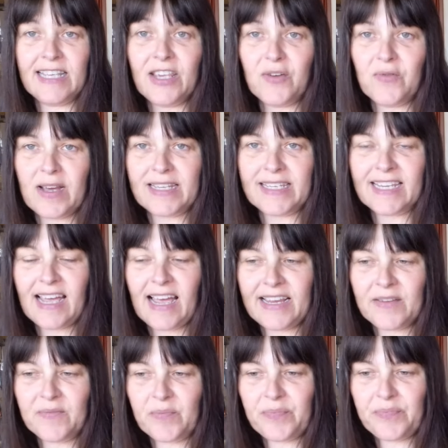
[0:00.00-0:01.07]

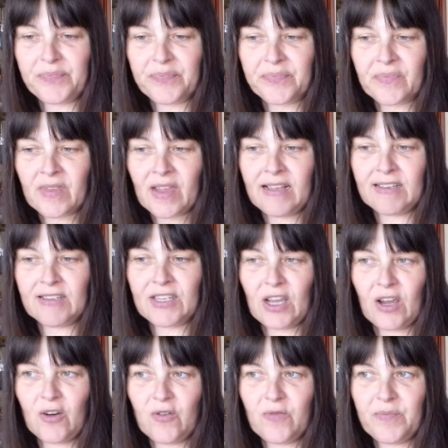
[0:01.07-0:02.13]
USA,
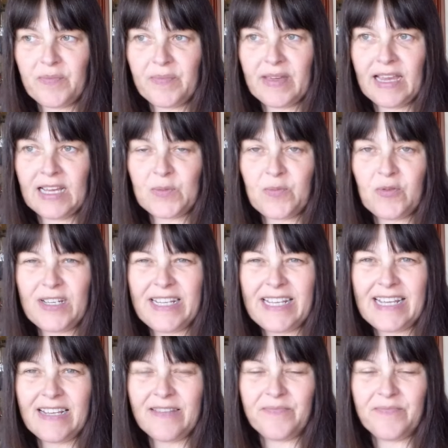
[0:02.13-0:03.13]
so it's pretty